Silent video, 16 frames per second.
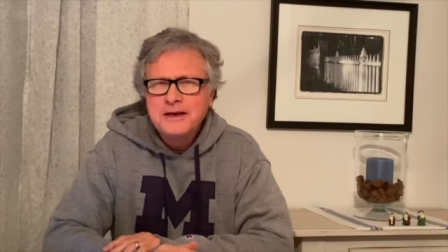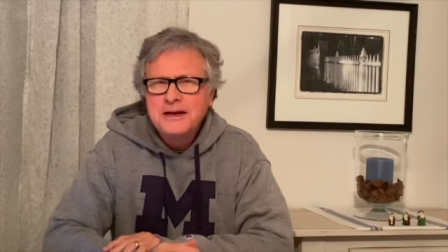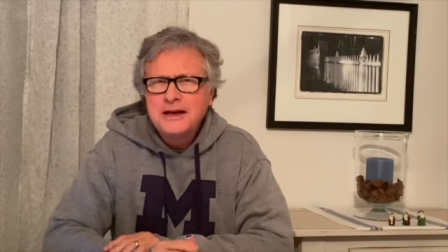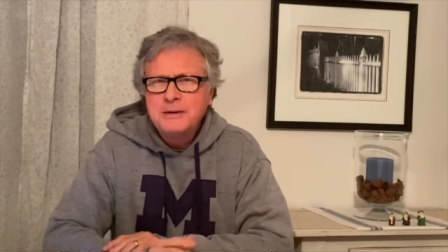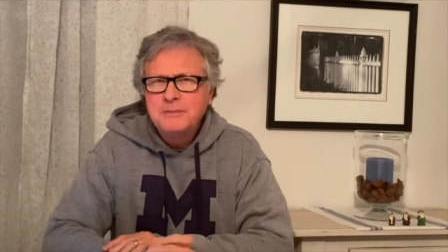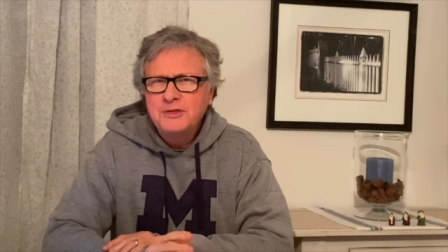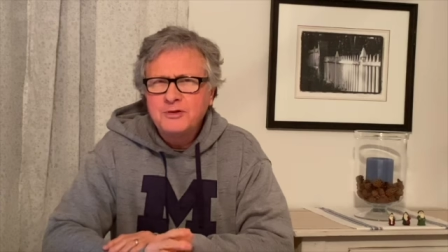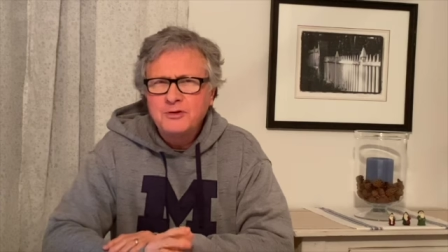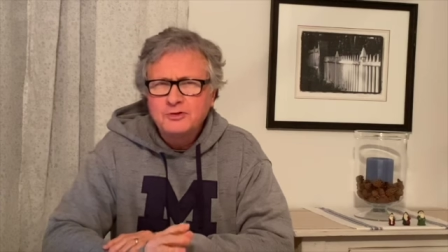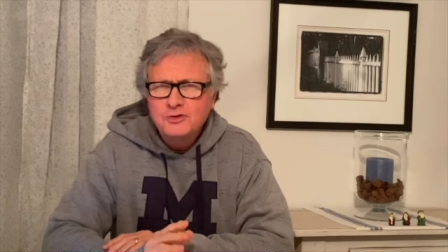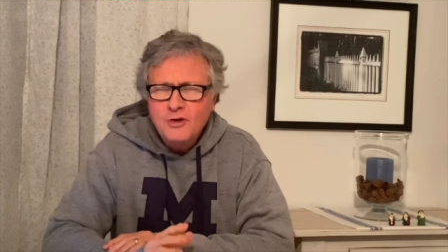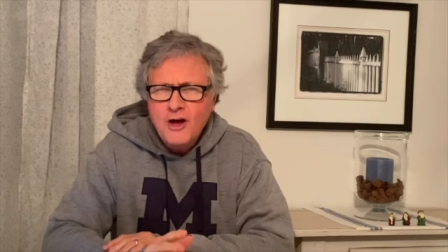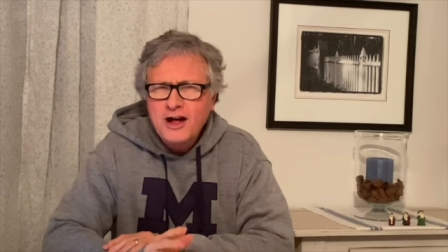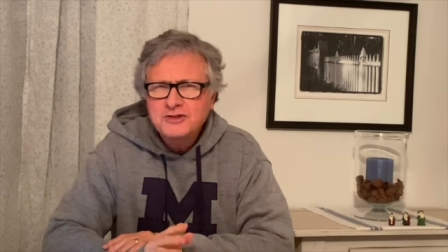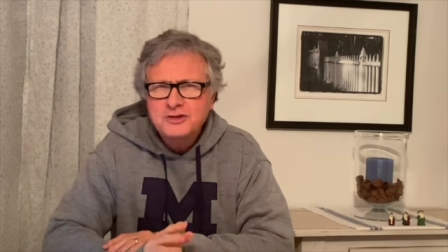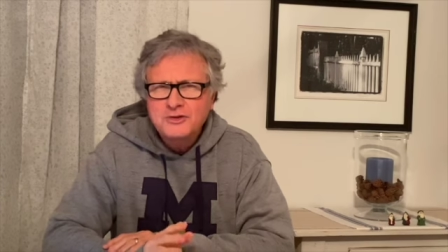but there's
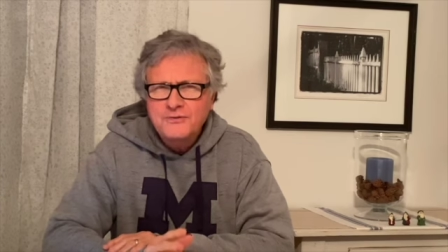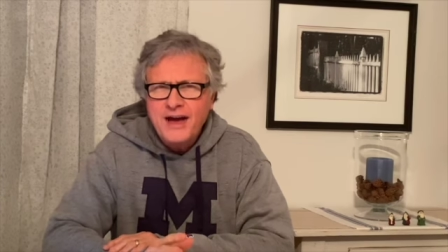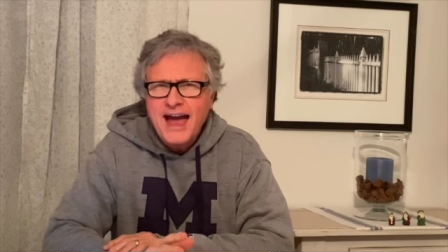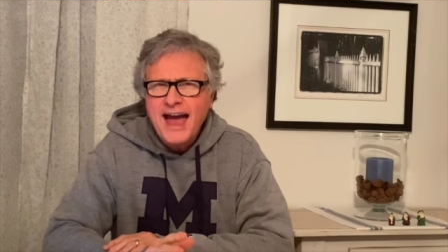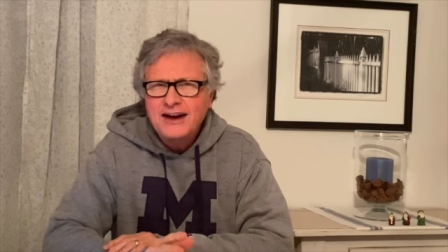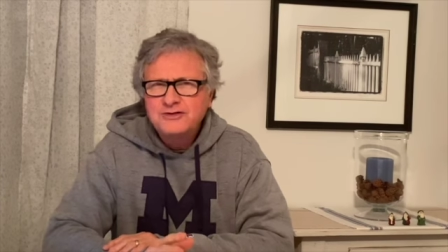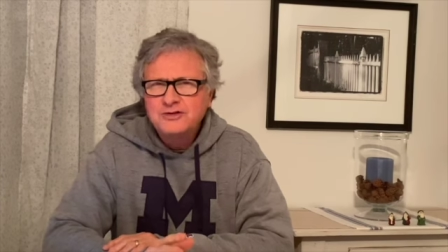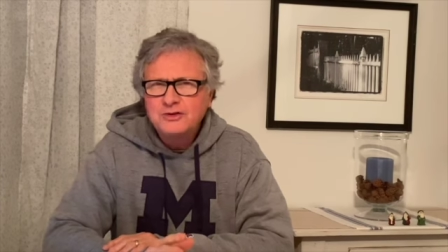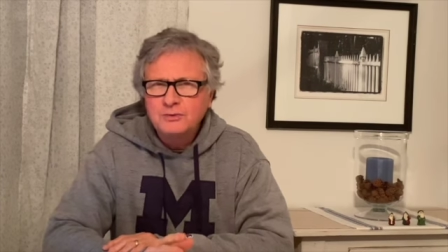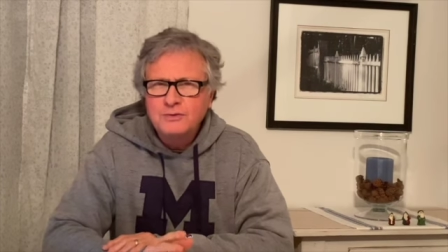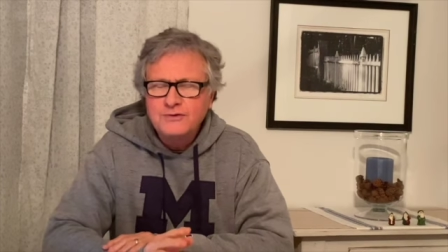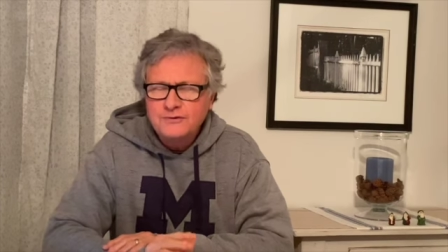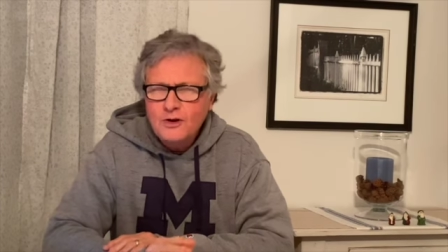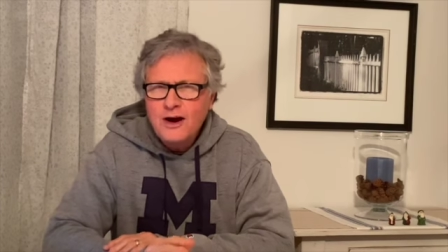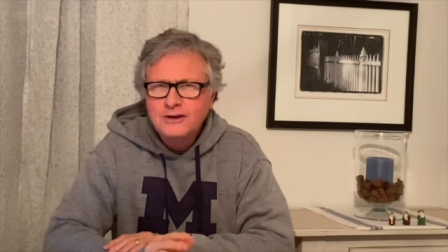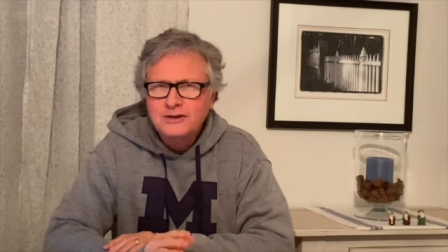lots of action.
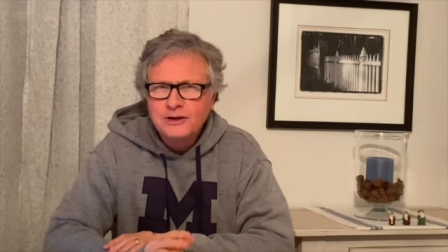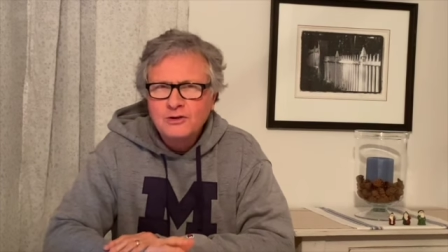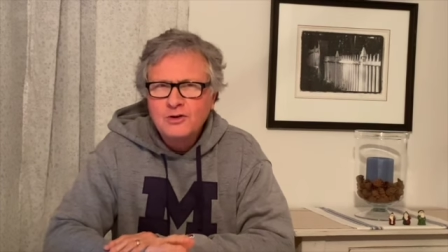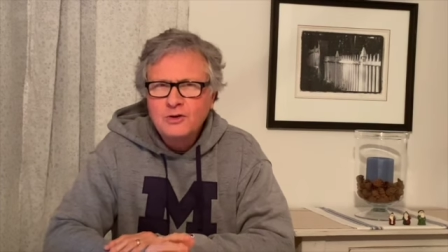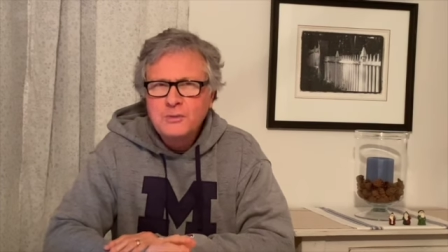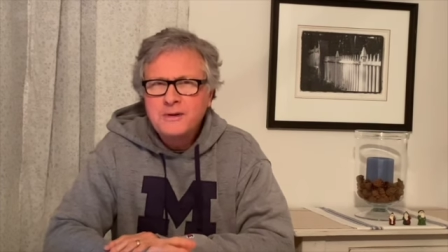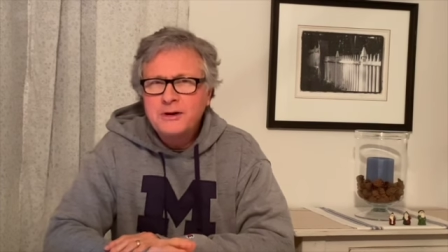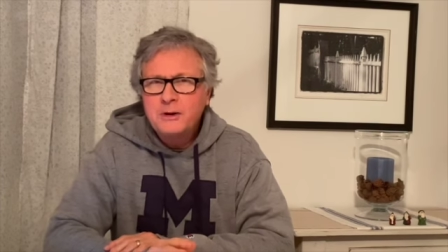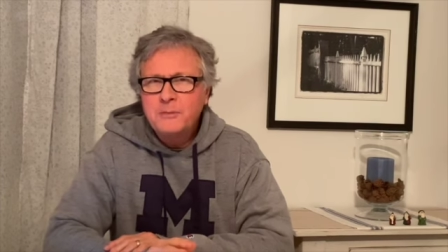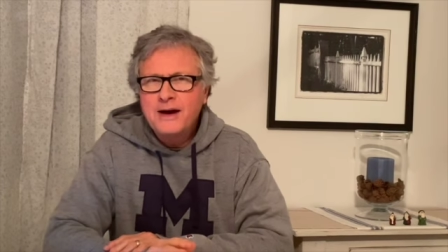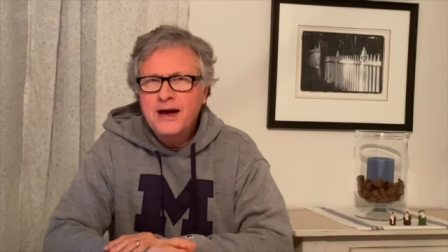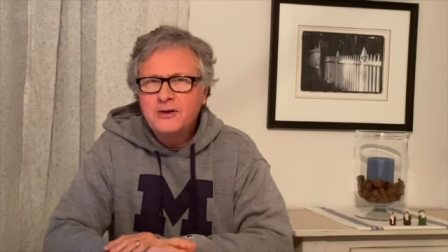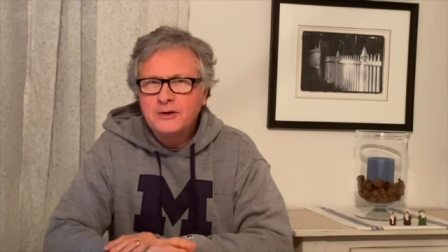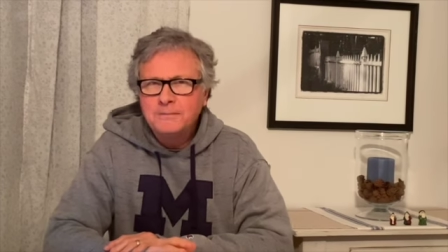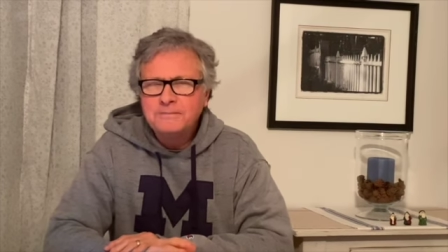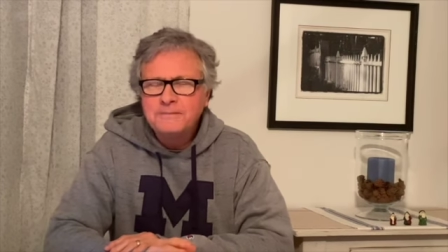We've talked a little bit
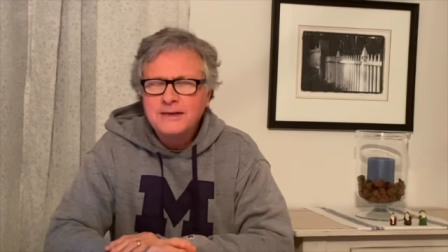about it.